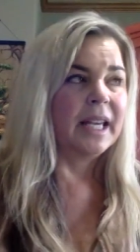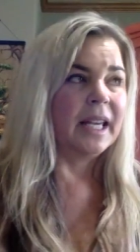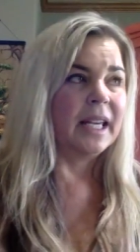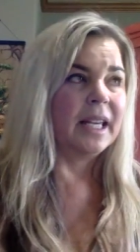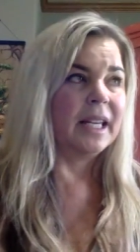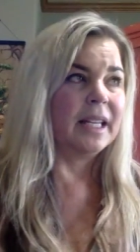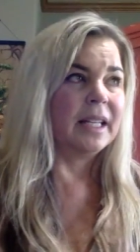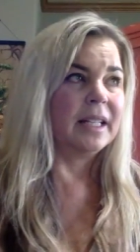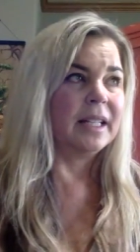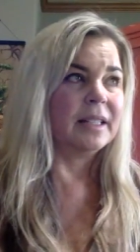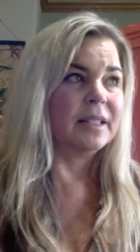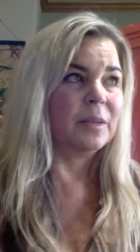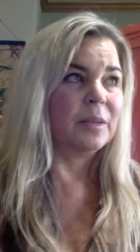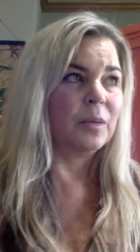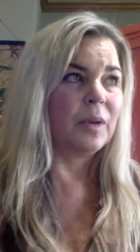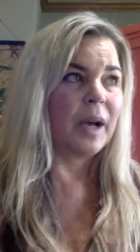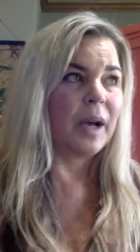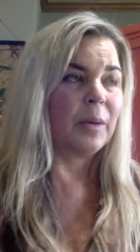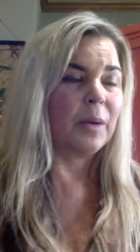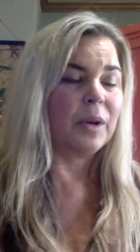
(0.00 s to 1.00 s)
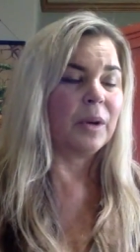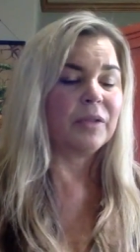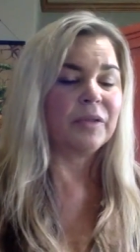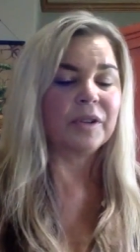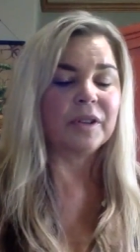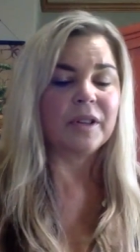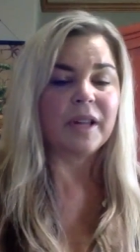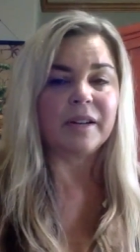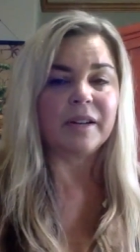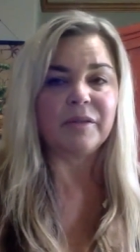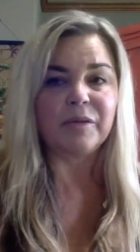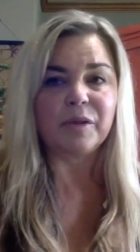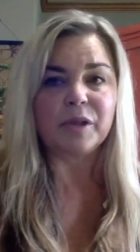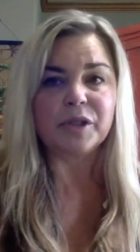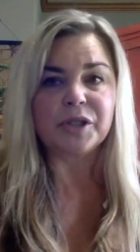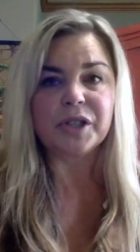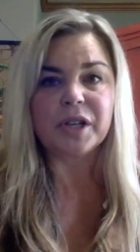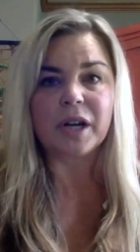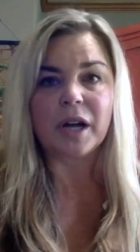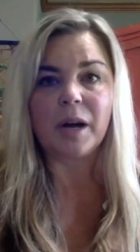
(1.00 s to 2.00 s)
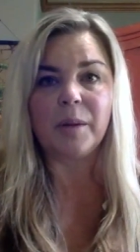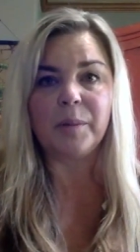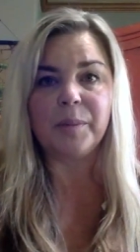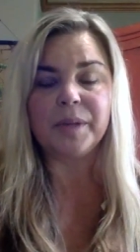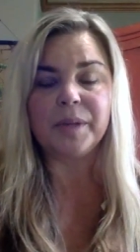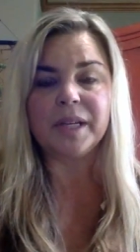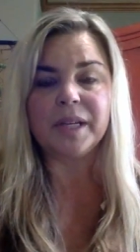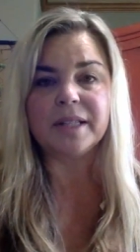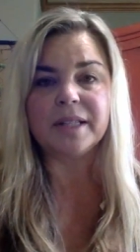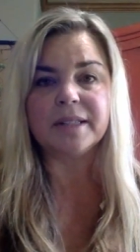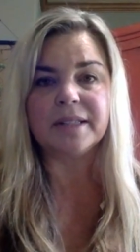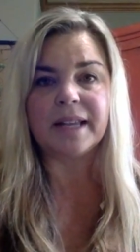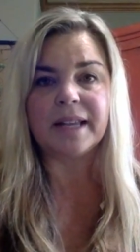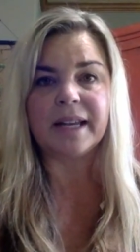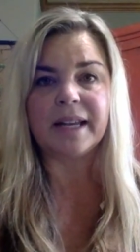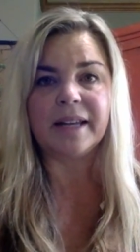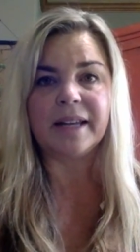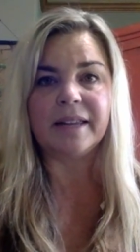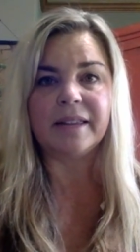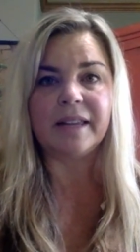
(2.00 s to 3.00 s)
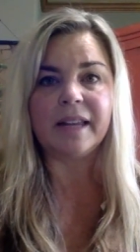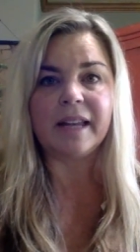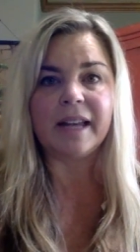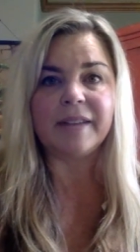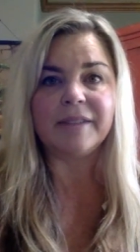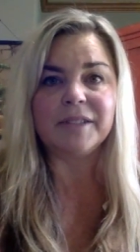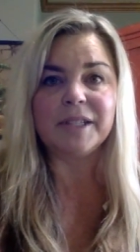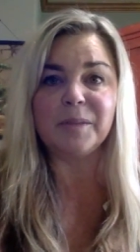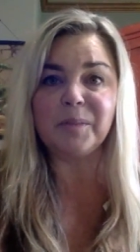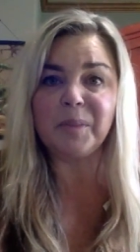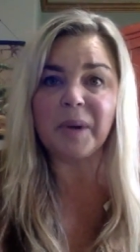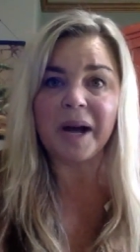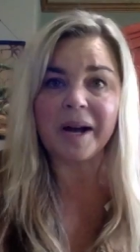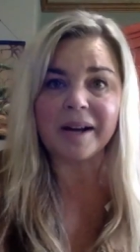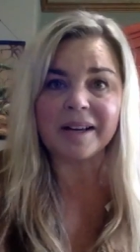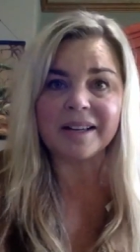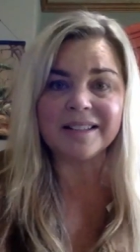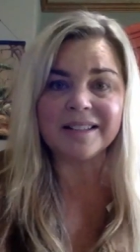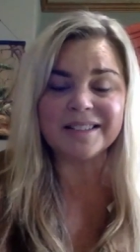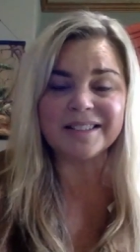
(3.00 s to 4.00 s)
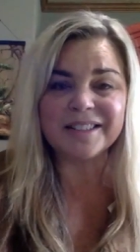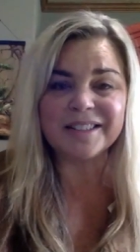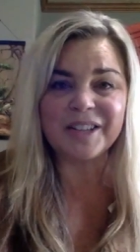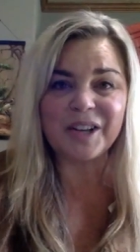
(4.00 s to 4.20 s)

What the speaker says: is I worked for a lot of Fortune companies and they have deep pockets.